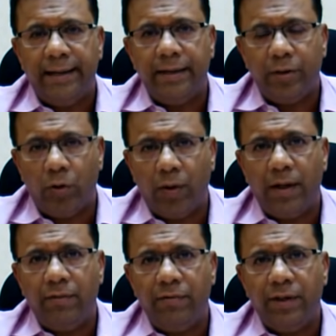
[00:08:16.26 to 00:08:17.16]
And in
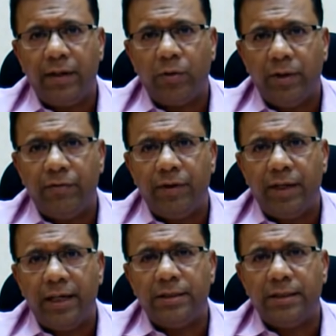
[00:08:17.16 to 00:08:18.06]
Goa, we are going for
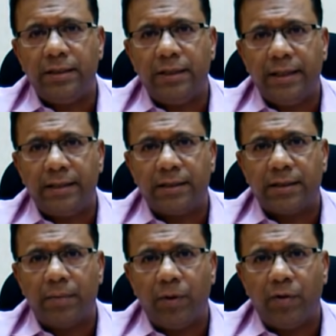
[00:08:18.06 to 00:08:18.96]
elections in the next
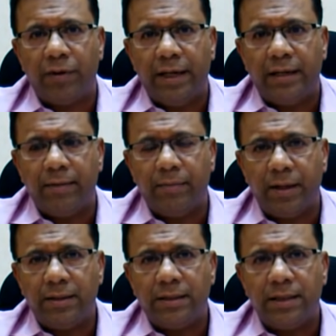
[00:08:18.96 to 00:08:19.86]
couple of 8-9
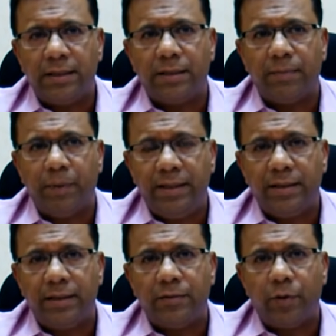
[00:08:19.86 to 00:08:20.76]
months. It's the
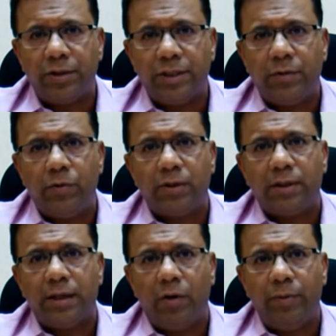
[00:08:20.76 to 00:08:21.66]
public that is watching what
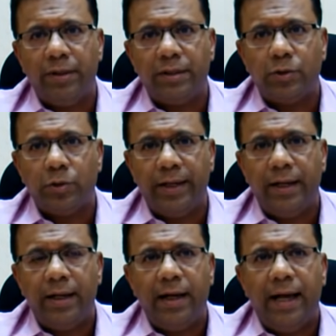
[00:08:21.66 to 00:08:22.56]
the government is
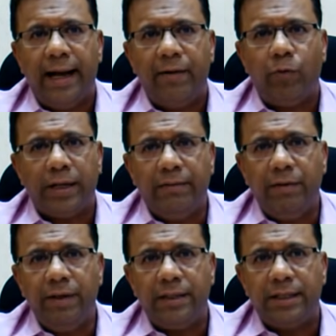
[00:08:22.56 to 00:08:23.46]
doing. And
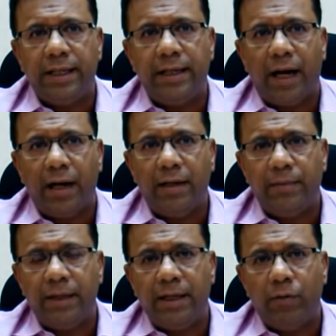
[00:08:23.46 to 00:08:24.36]
whatever we say,
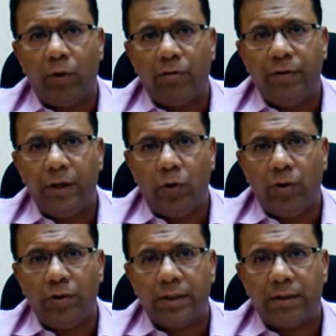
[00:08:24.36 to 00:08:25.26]
ultimately what we do
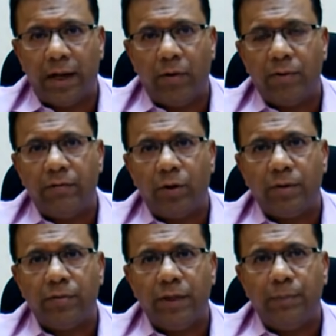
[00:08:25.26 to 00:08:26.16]
on the ground and
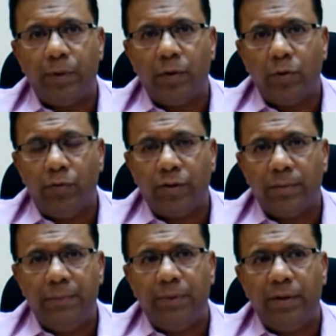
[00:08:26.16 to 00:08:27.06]
what we do for the
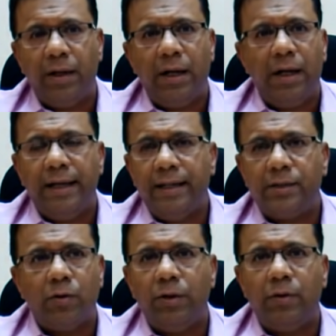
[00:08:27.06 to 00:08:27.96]
people
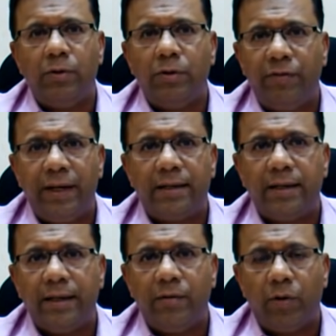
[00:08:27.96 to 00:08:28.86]
is only going to
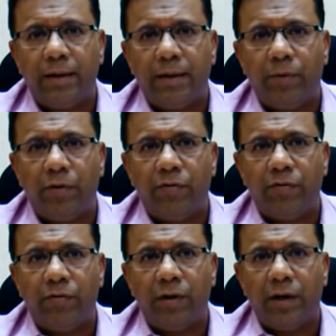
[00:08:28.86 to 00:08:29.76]
reflect in what type
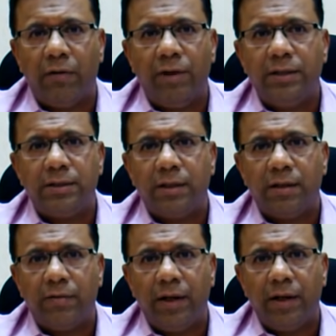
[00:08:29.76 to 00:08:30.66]
of governance
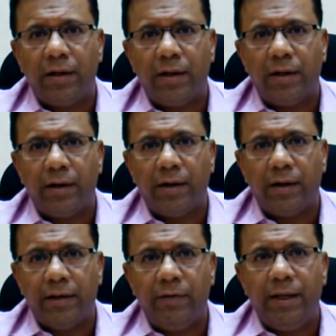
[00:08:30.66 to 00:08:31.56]
we
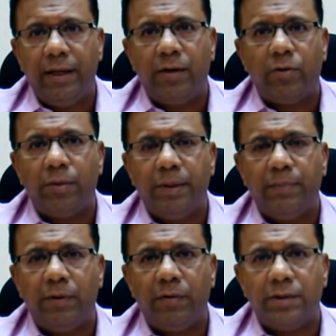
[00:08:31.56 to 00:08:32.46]
are giving here to the
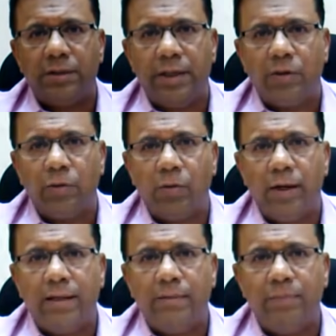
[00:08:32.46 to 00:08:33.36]
people of the state of Goa.
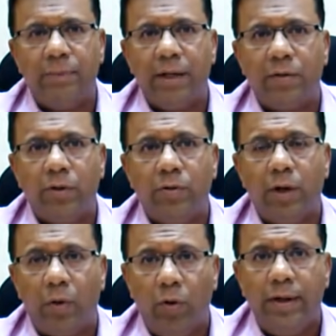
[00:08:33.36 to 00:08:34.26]
And the people are going to
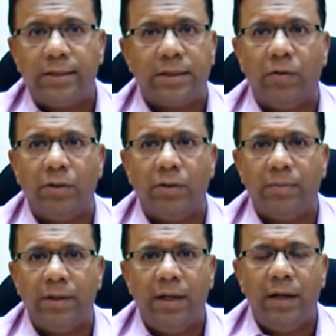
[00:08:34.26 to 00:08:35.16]
hold us
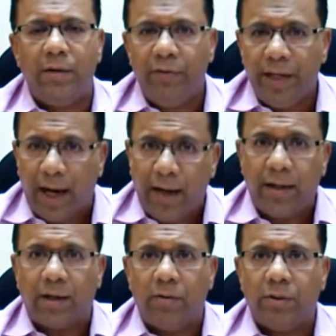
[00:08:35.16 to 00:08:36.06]
accountable. We are
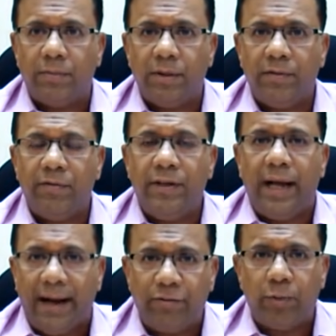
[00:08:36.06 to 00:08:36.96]
accountable. We
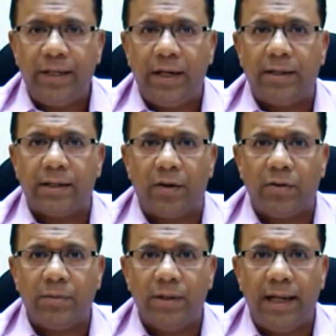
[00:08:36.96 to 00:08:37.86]
have to be held
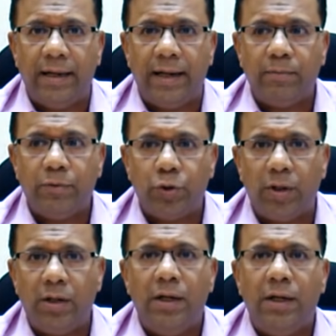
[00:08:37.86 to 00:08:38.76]
accountable. And I'm
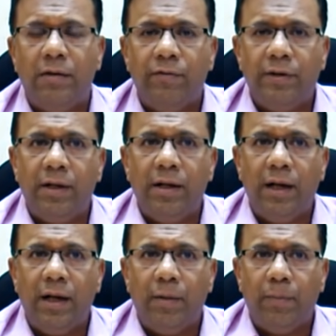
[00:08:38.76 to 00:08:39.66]
sure we will